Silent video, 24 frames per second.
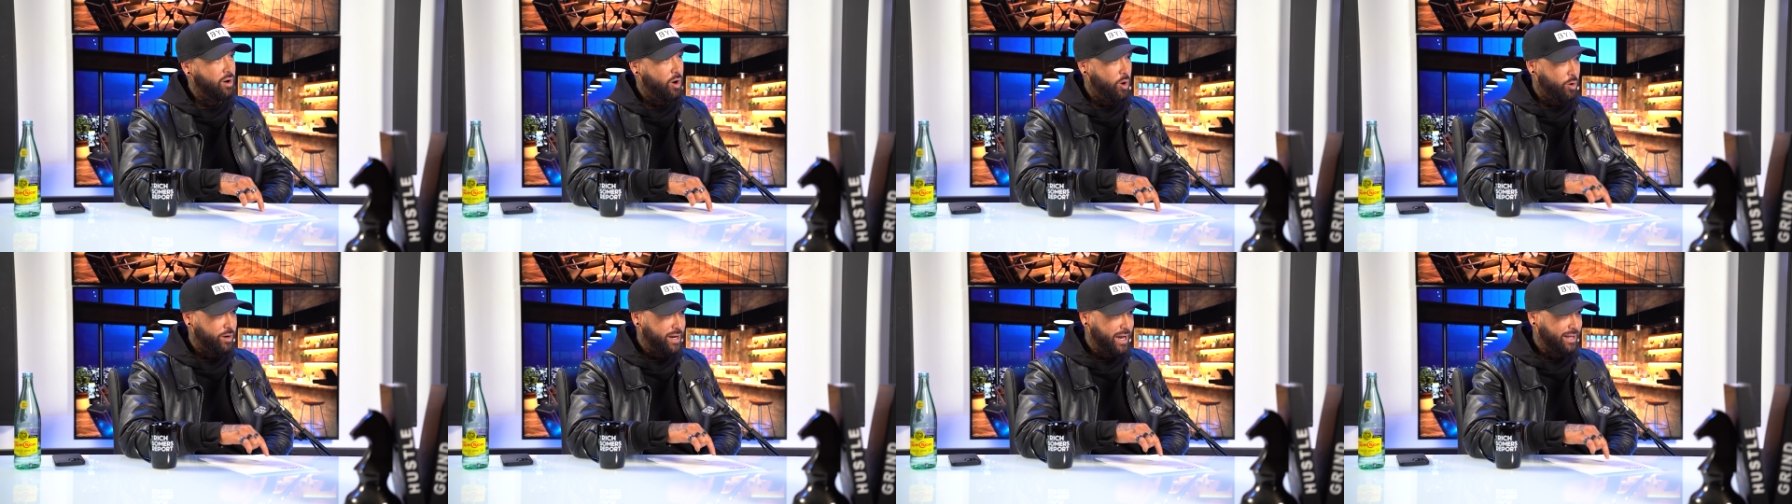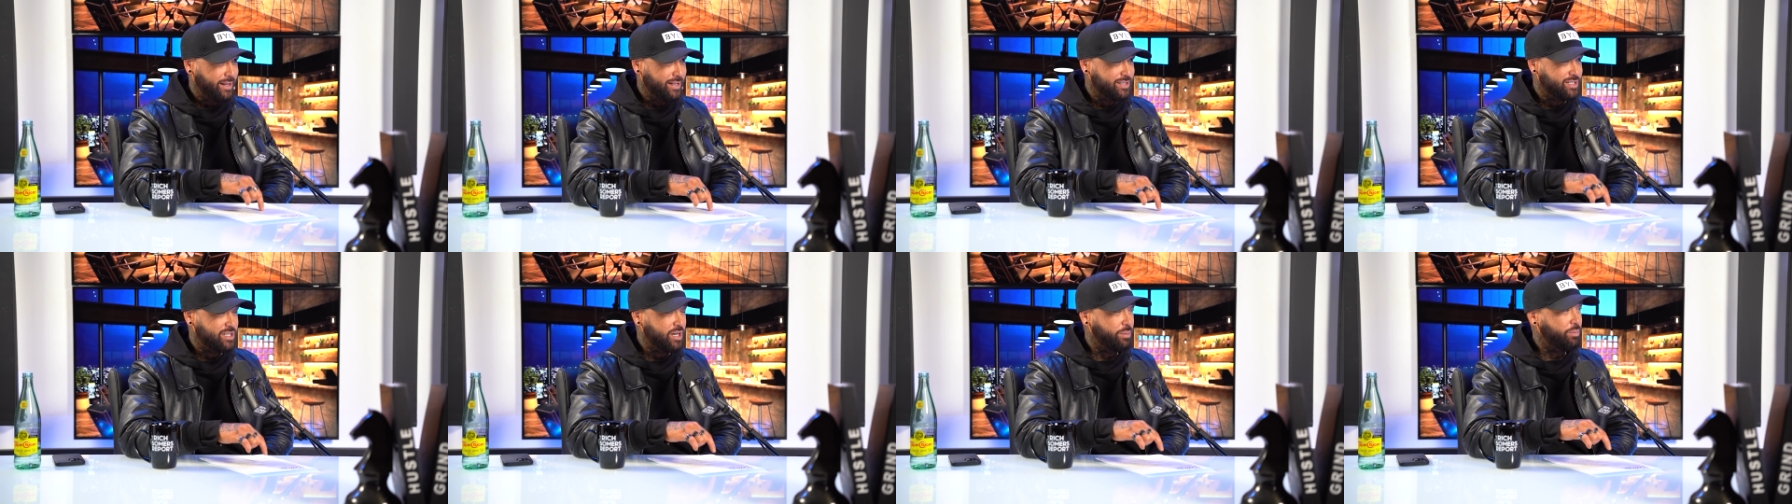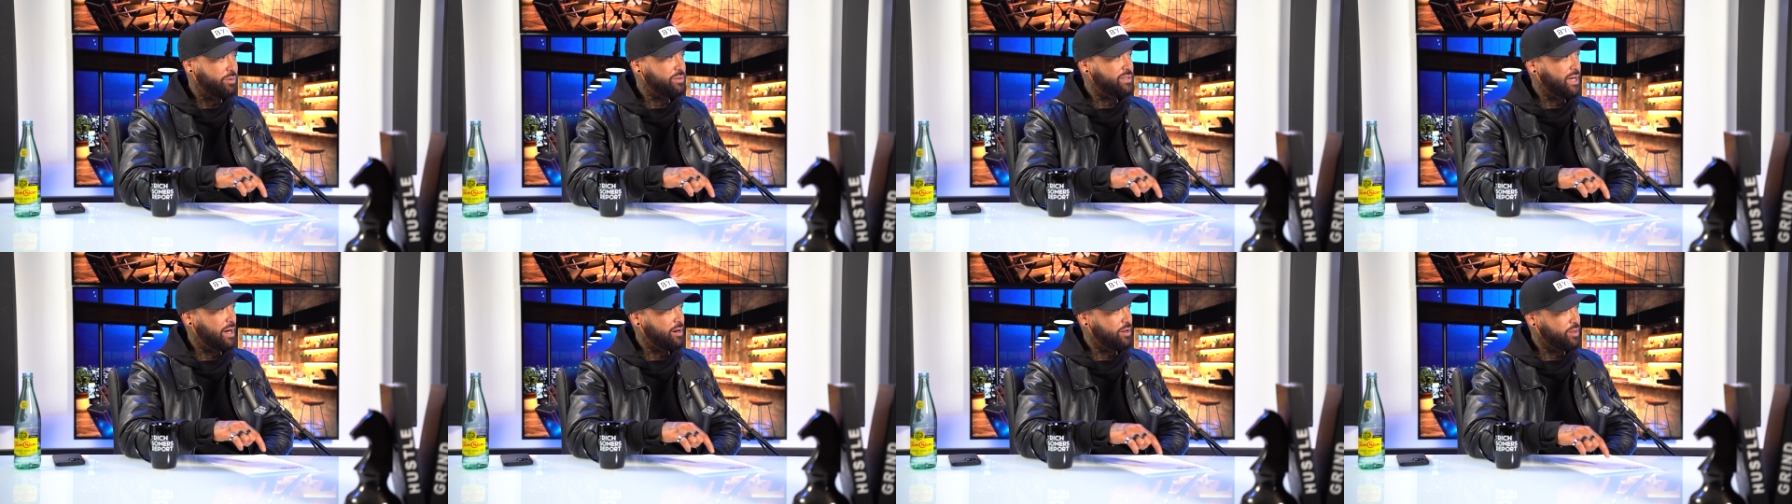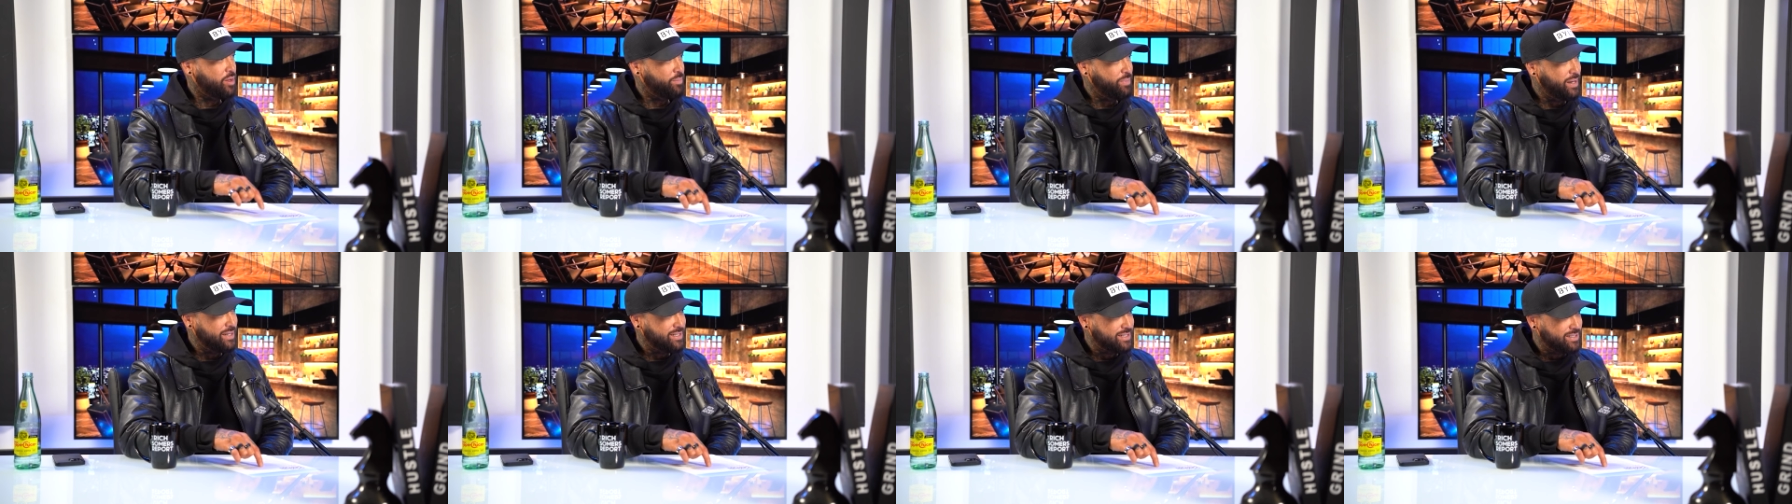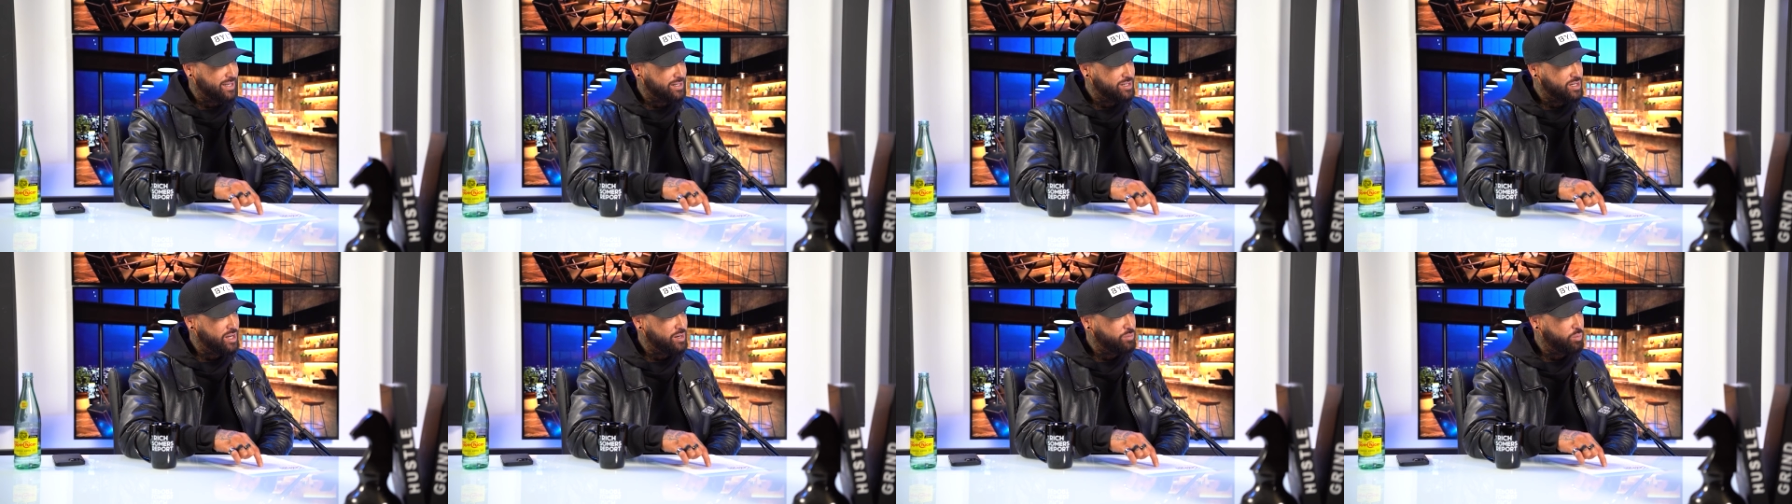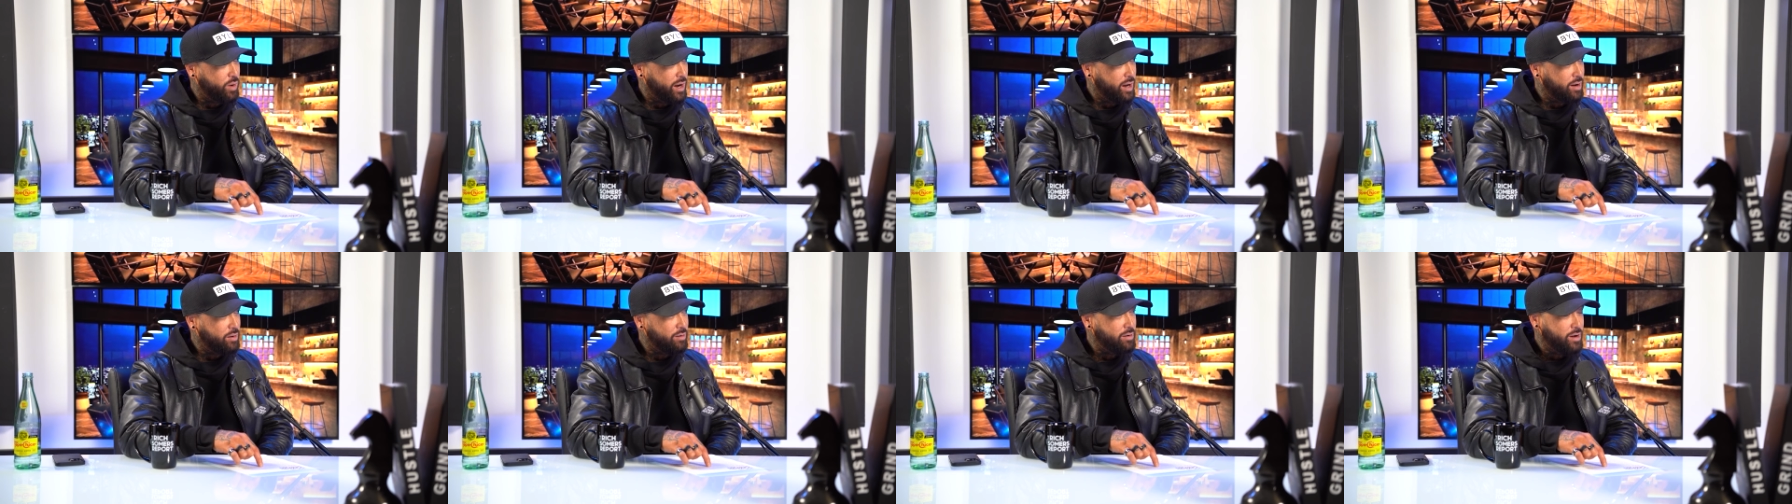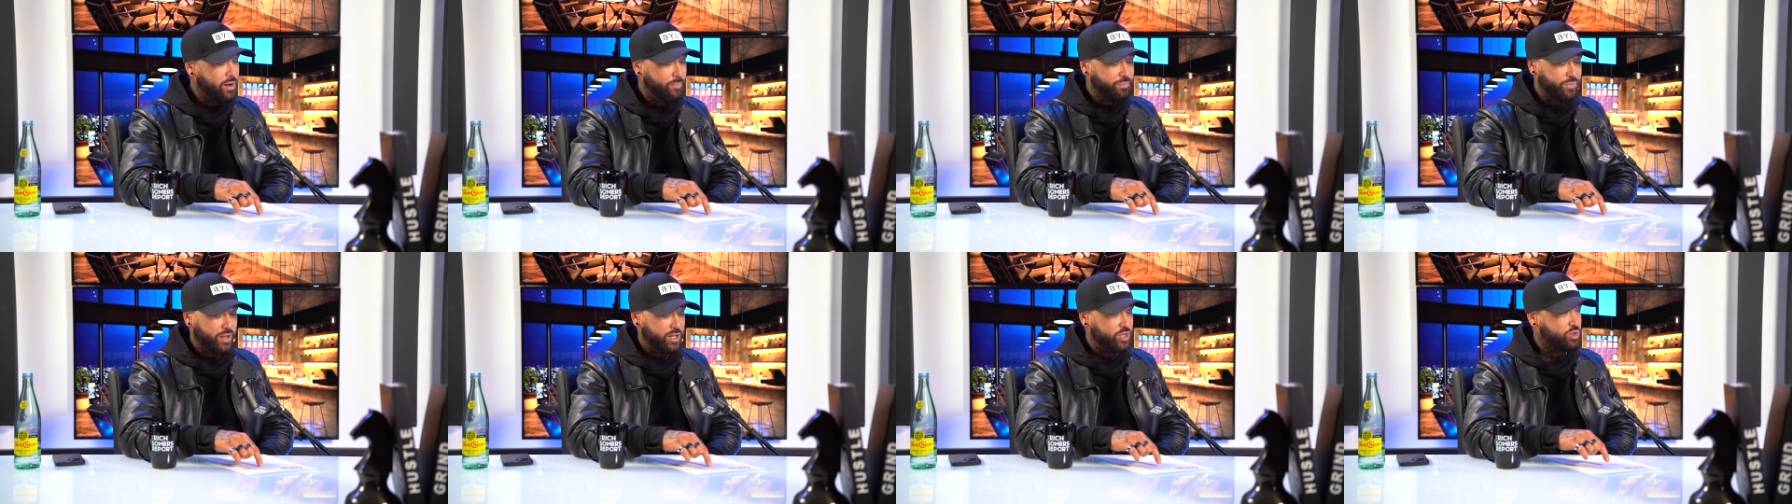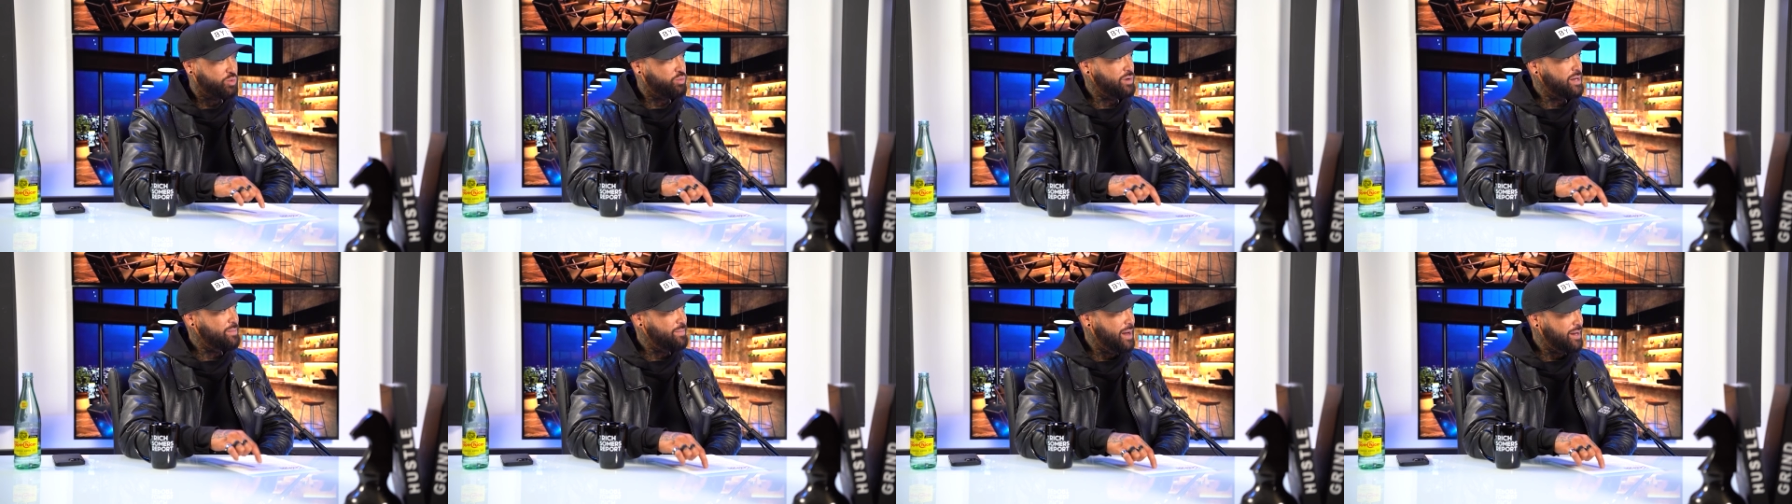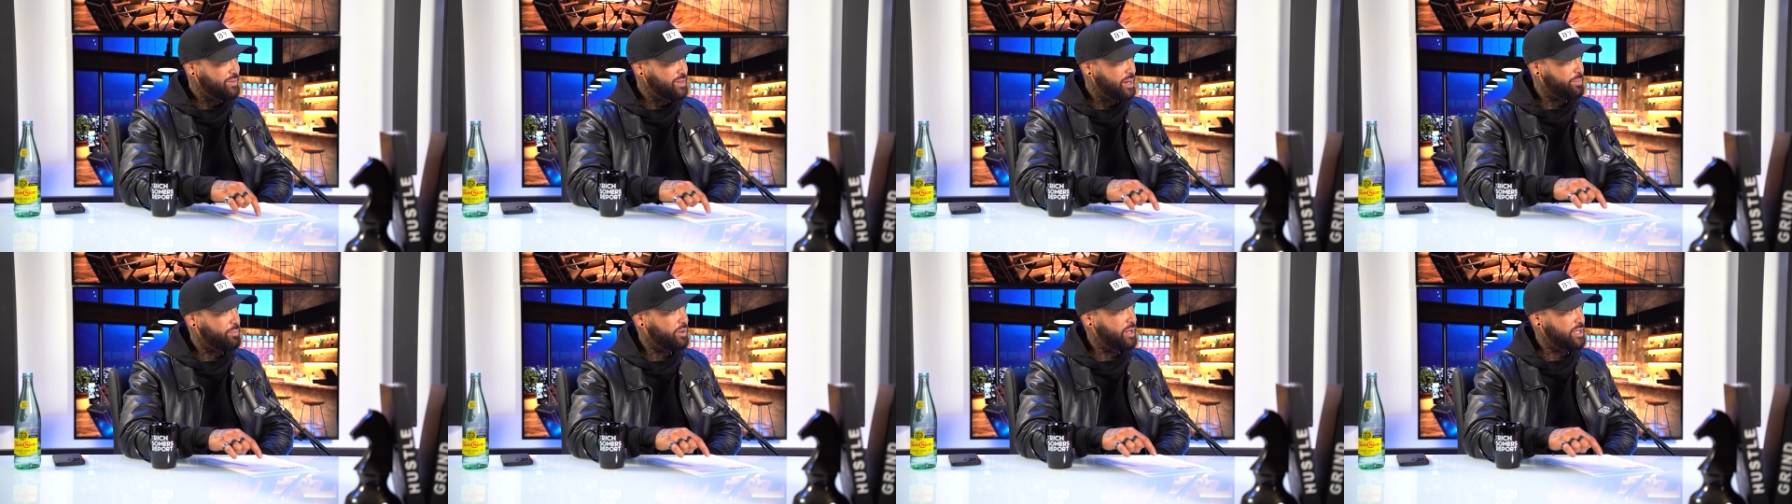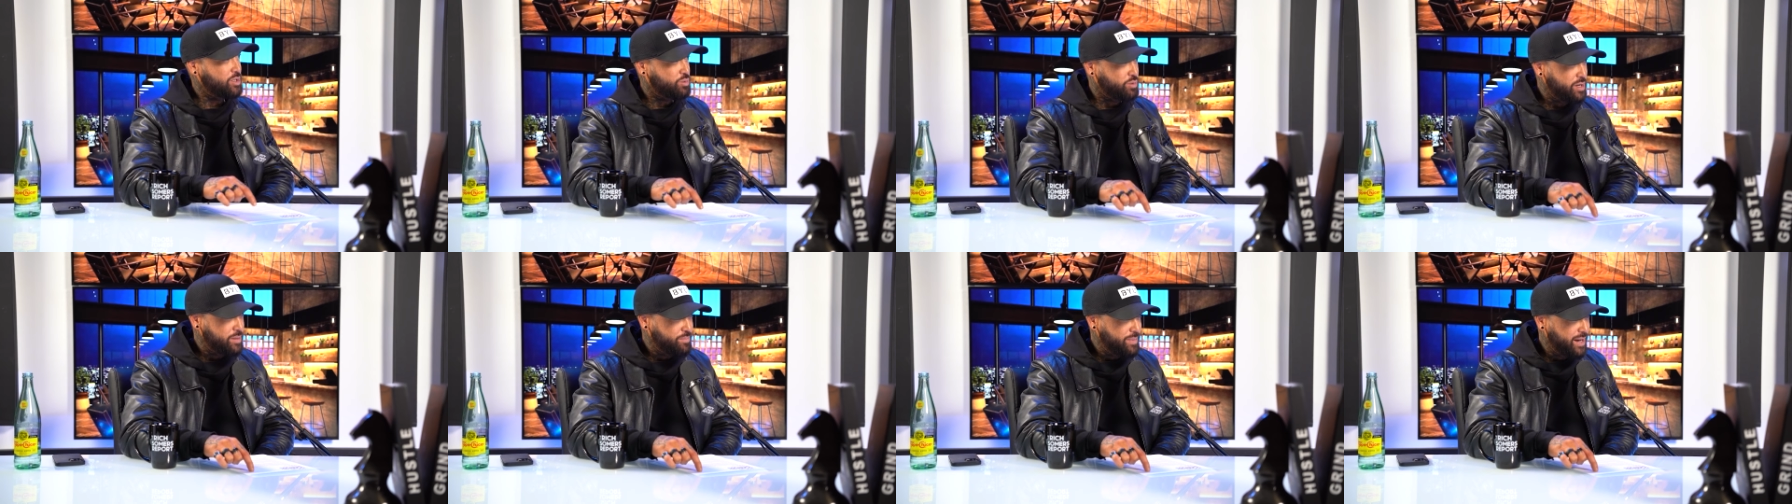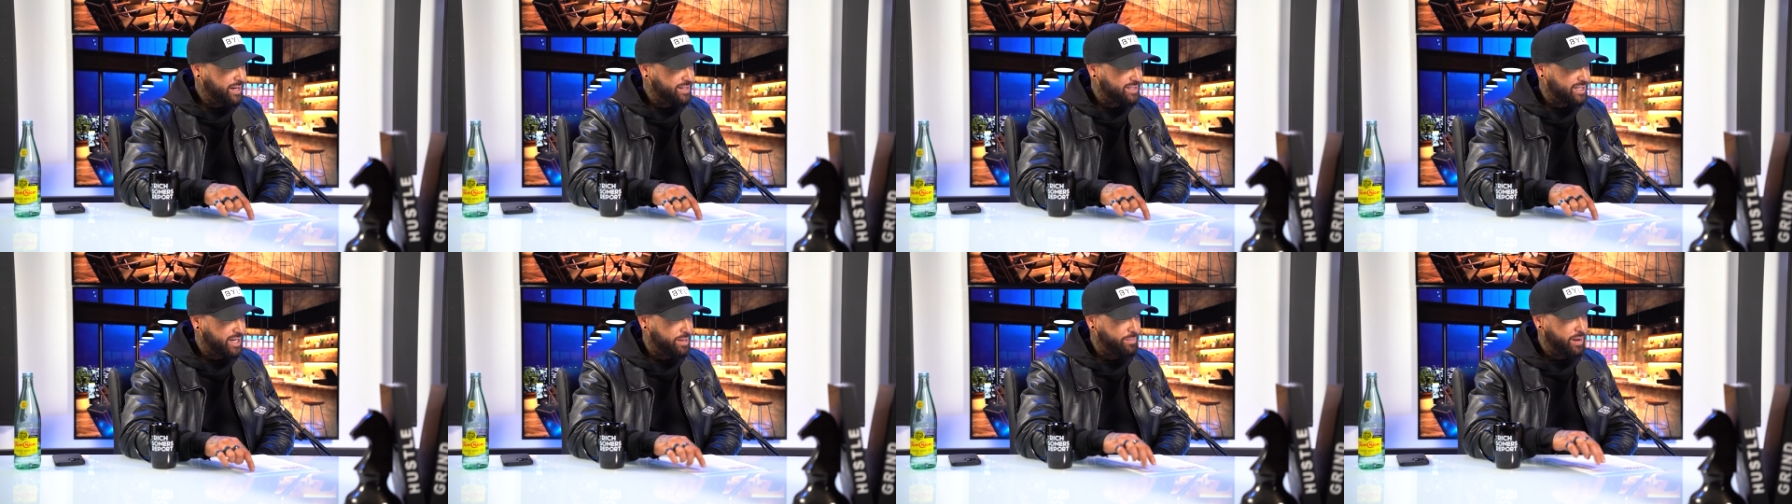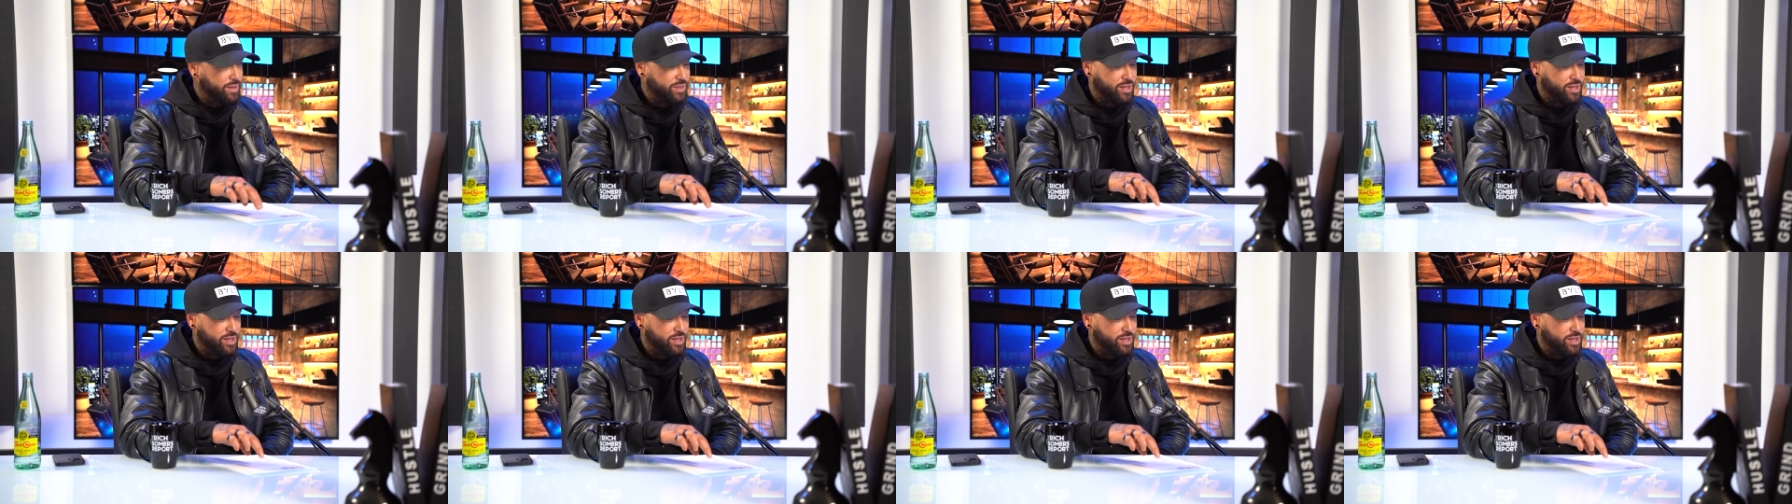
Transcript: Okay, let's double down on the pieces that did well. Let's remake them and let's remix them.